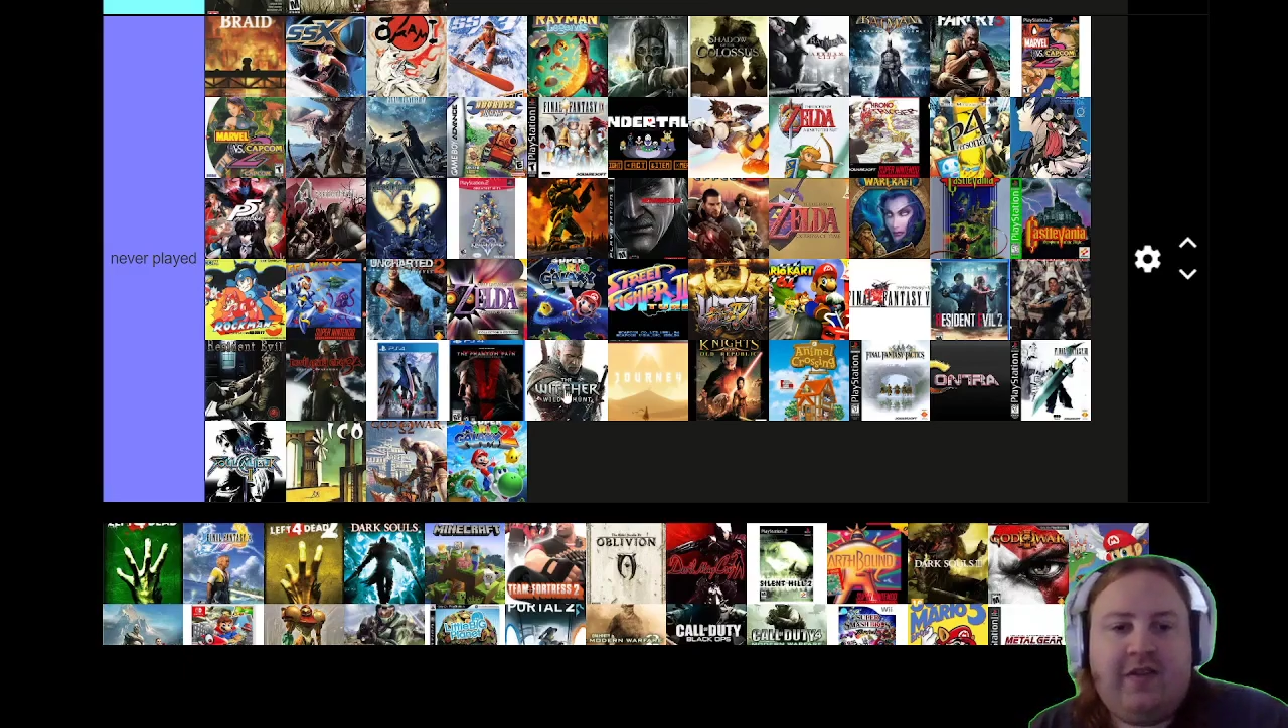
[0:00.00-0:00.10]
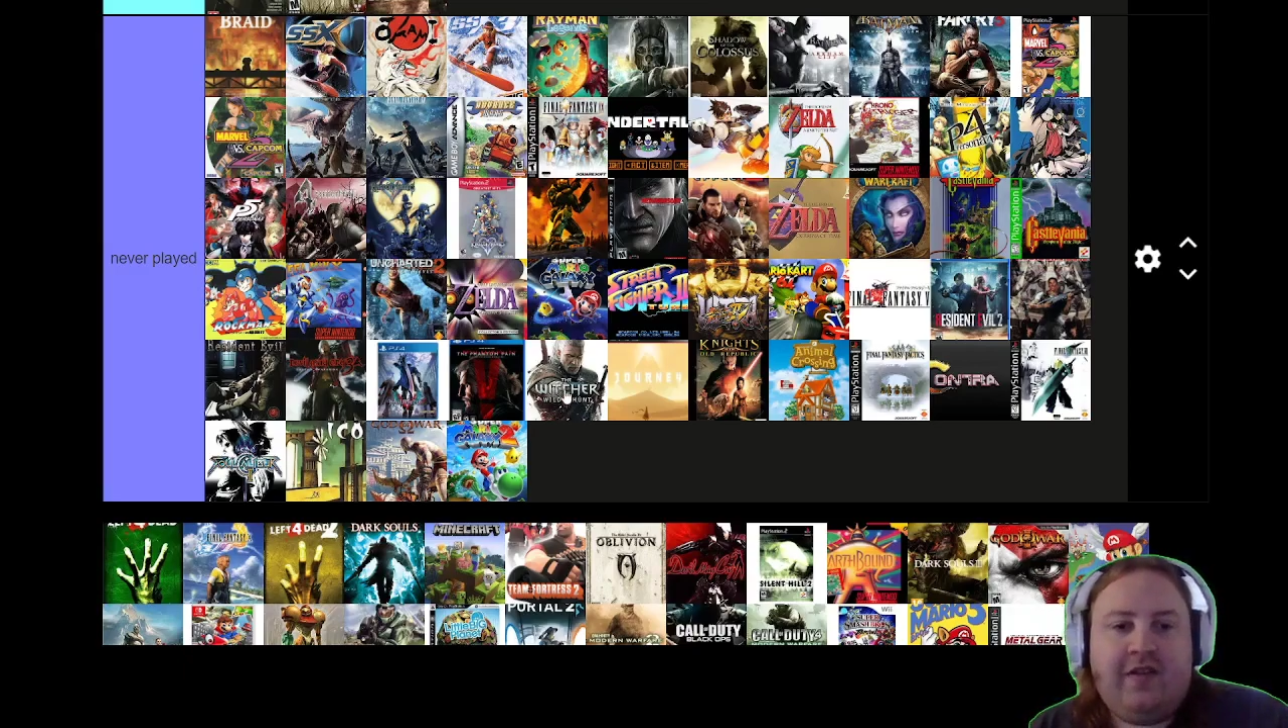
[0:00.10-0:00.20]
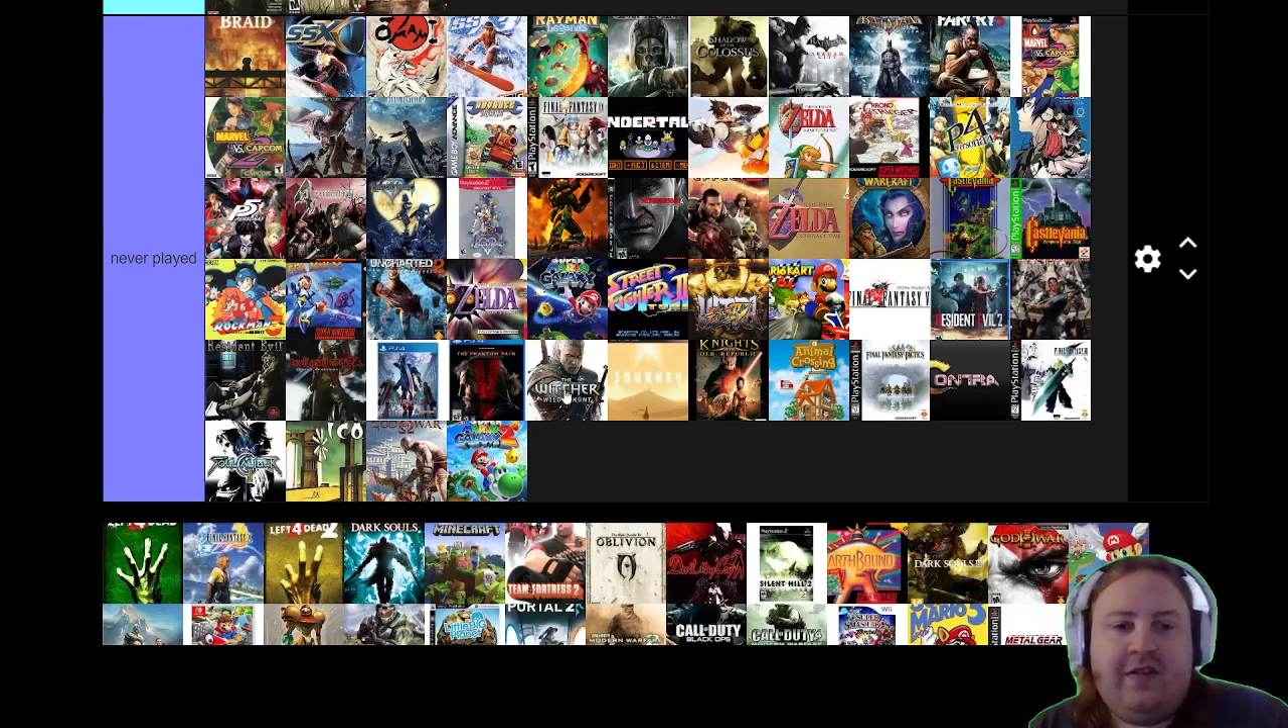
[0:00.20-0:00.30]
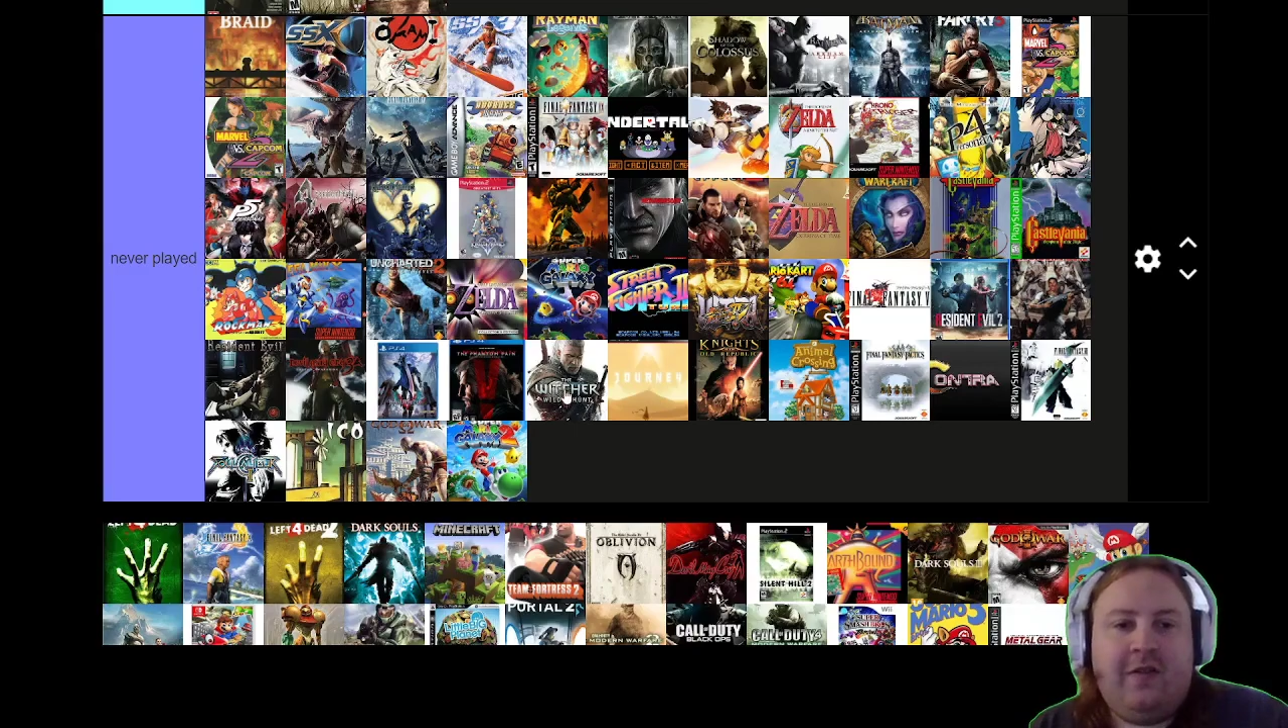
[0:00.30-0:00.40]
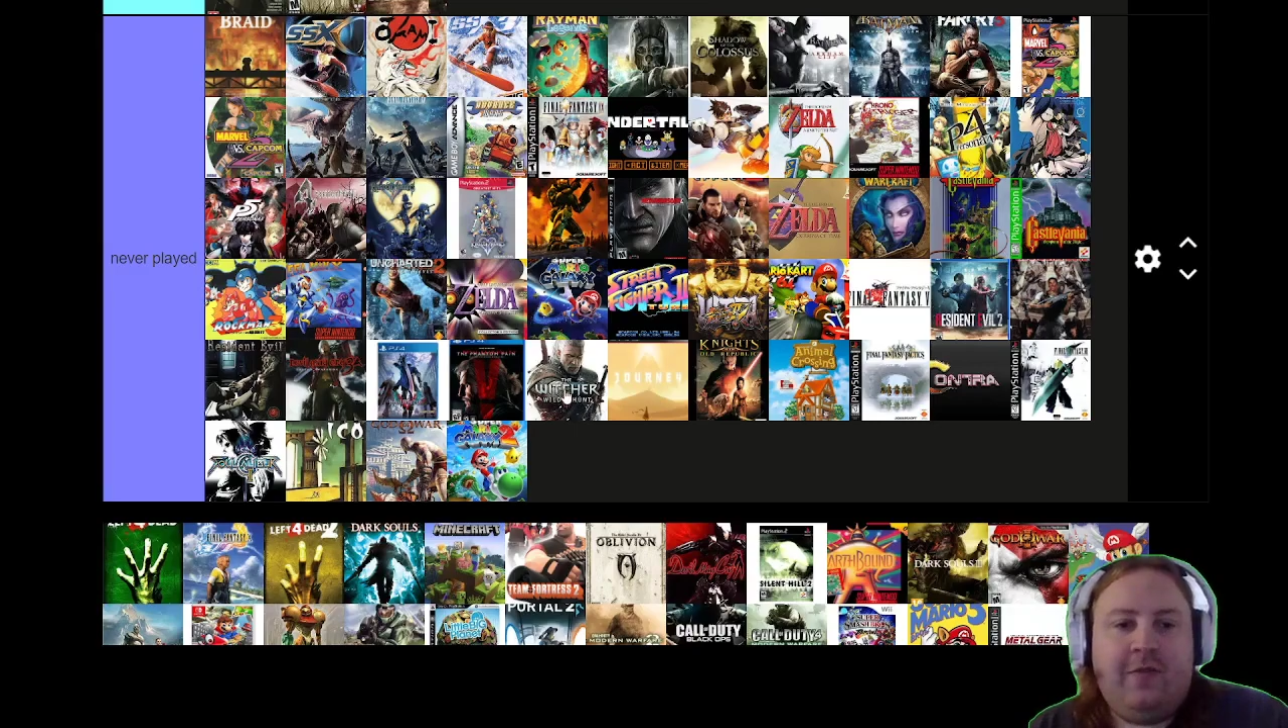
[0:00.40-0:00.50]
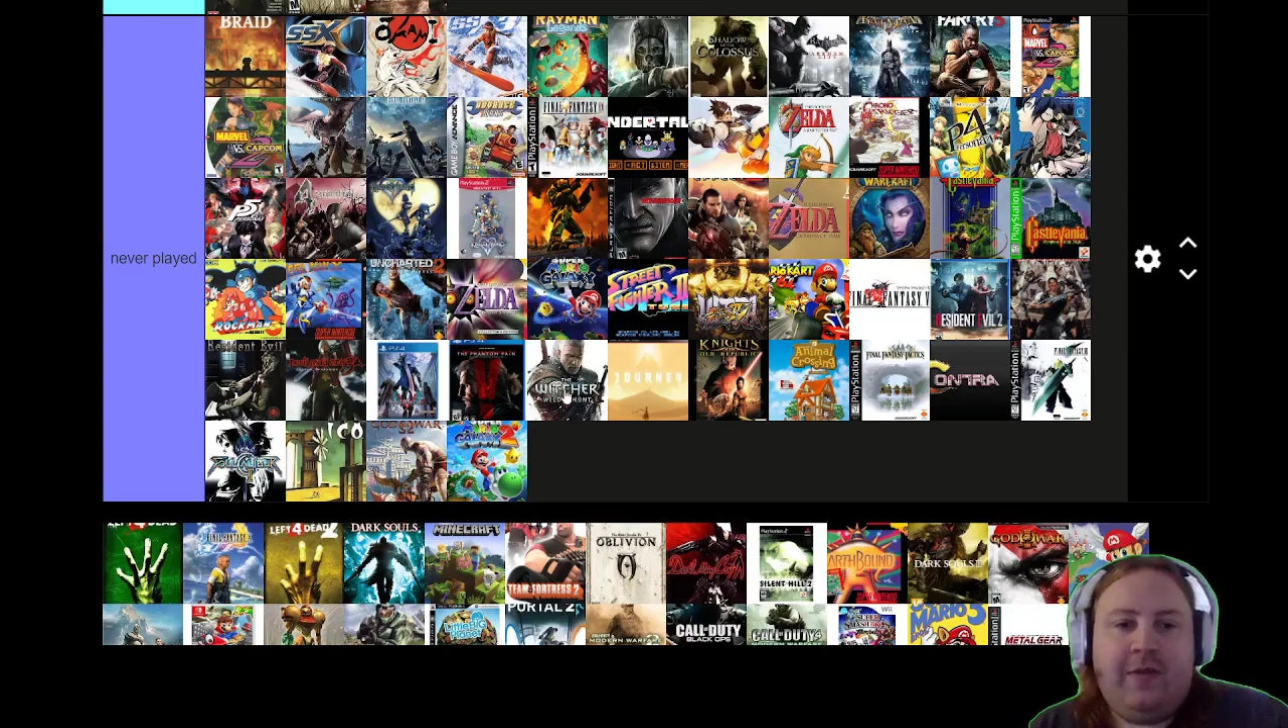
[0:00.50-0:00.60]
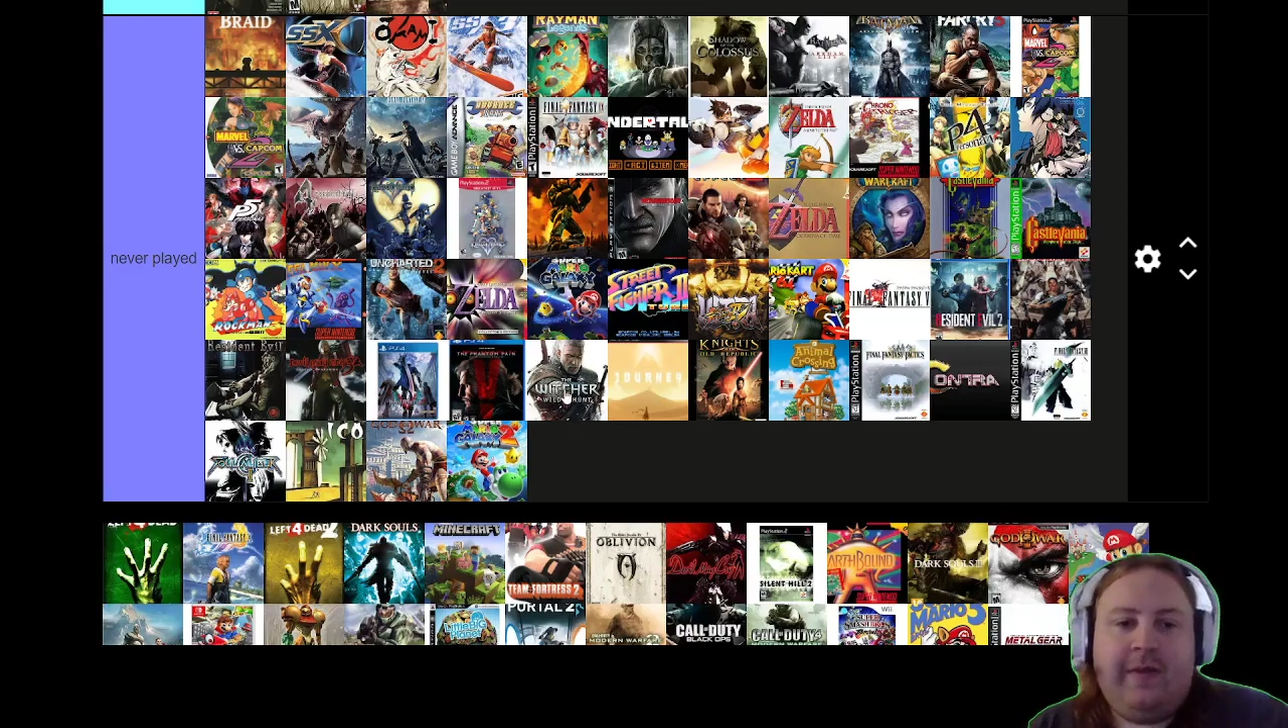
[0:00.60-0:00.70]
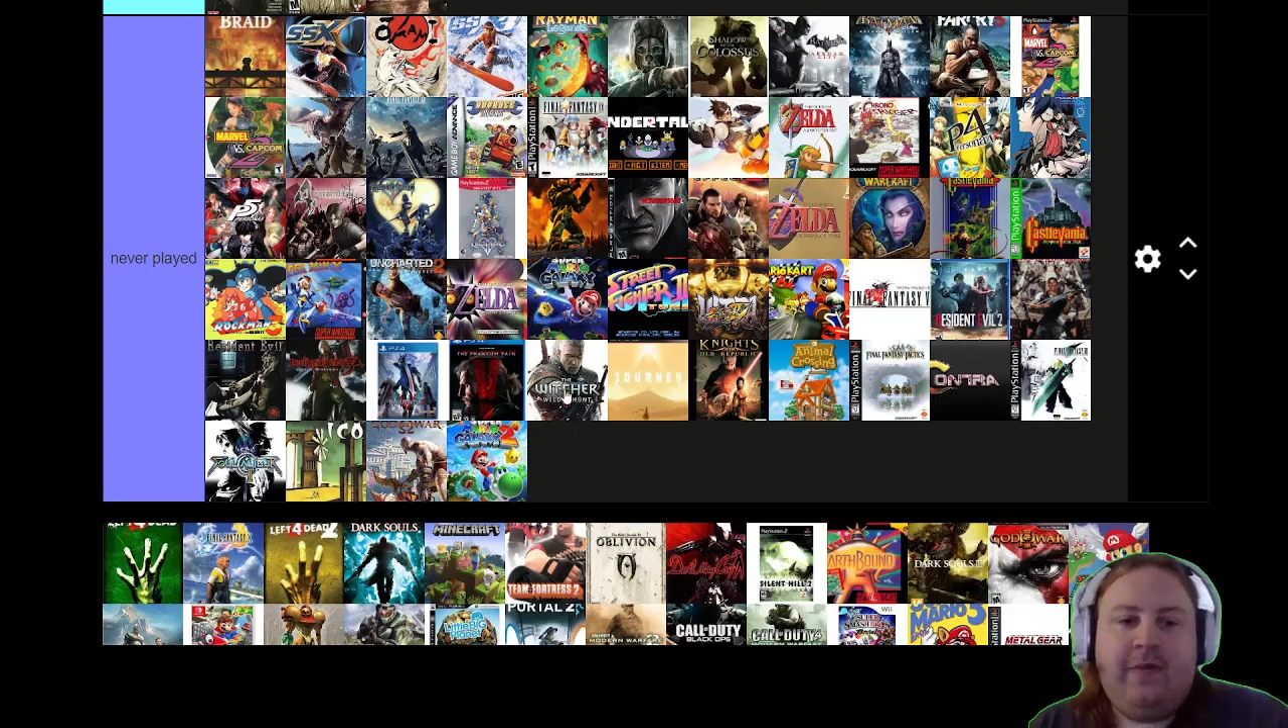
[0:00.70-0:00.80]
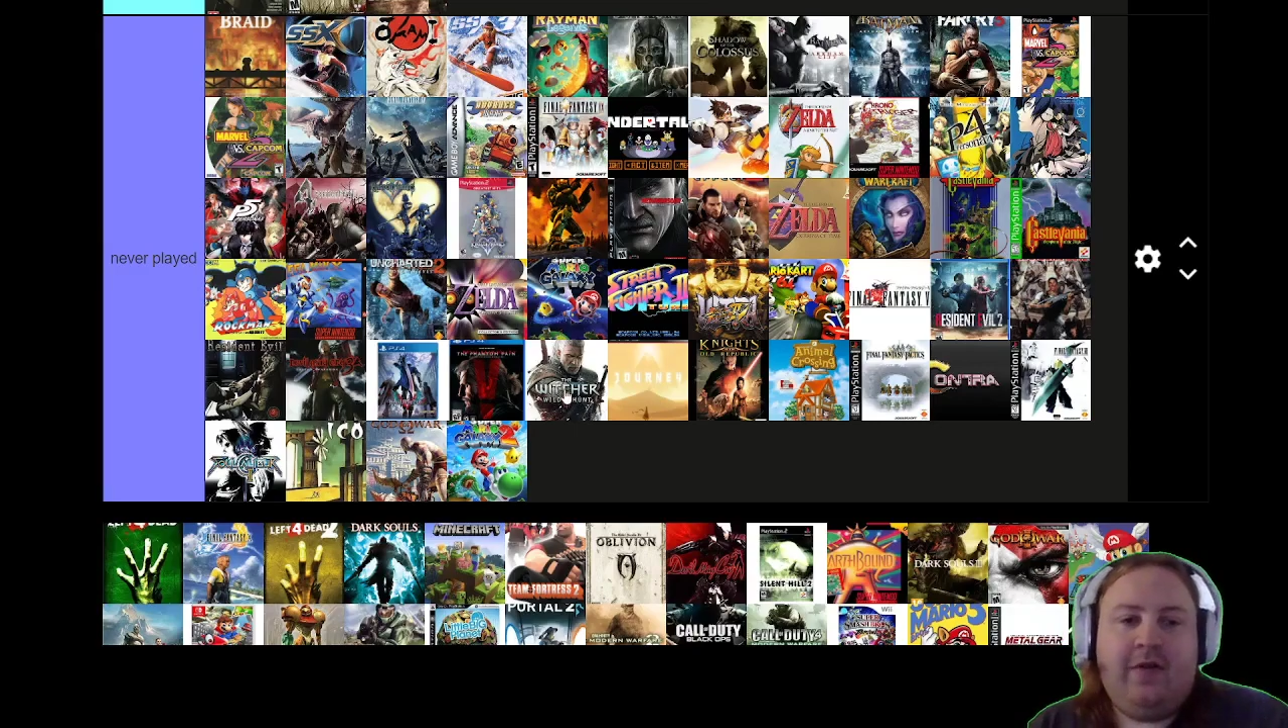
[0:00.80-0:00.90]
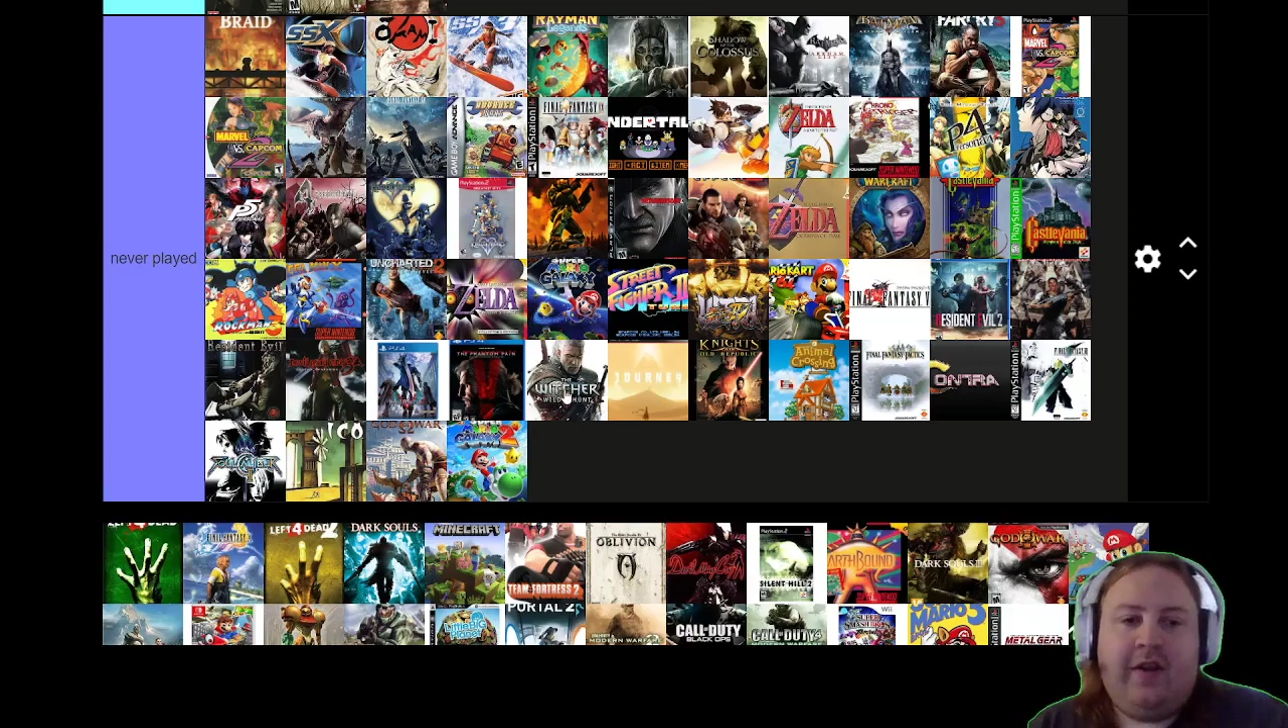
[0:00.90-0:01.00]
because so many
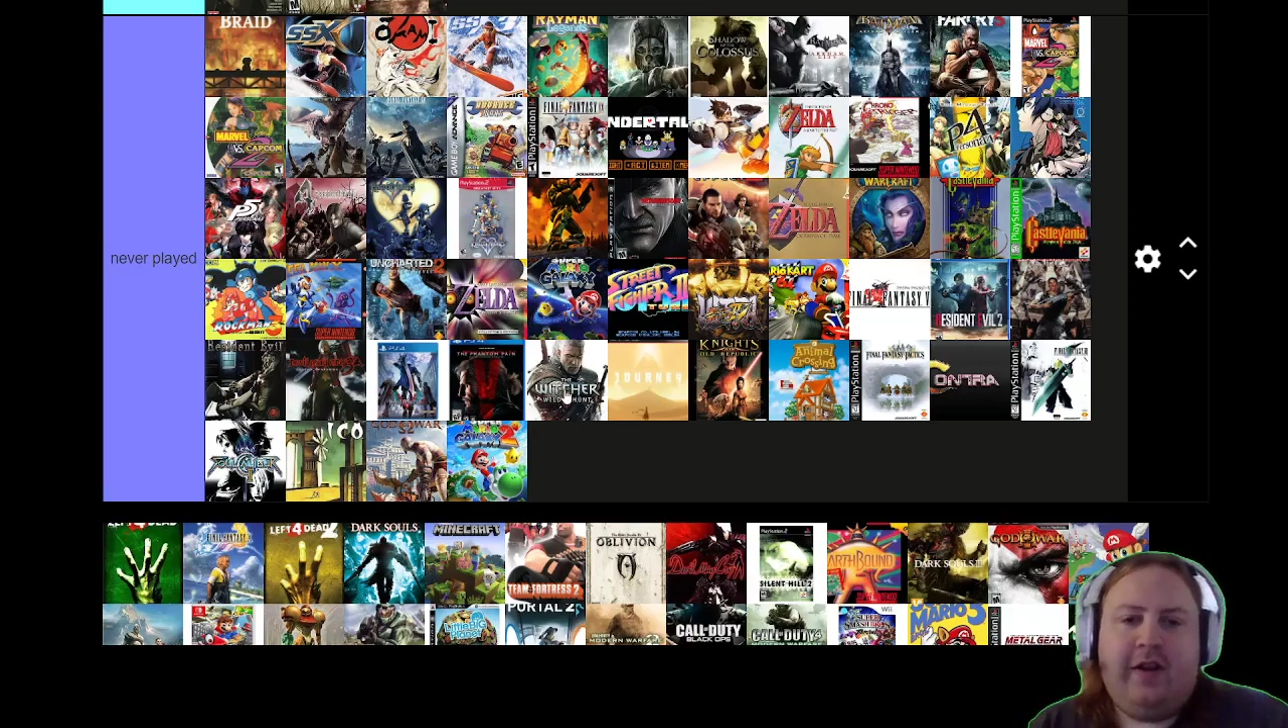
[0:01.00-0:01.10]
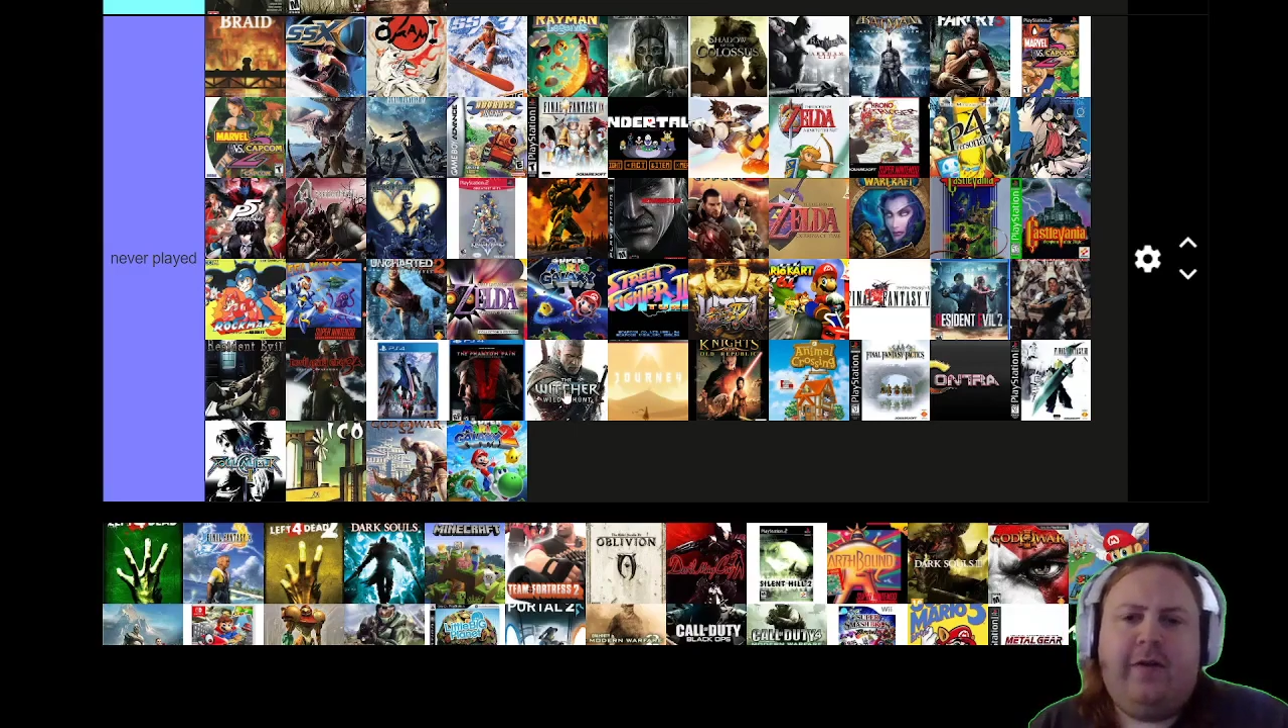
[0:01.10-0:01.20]
people are like,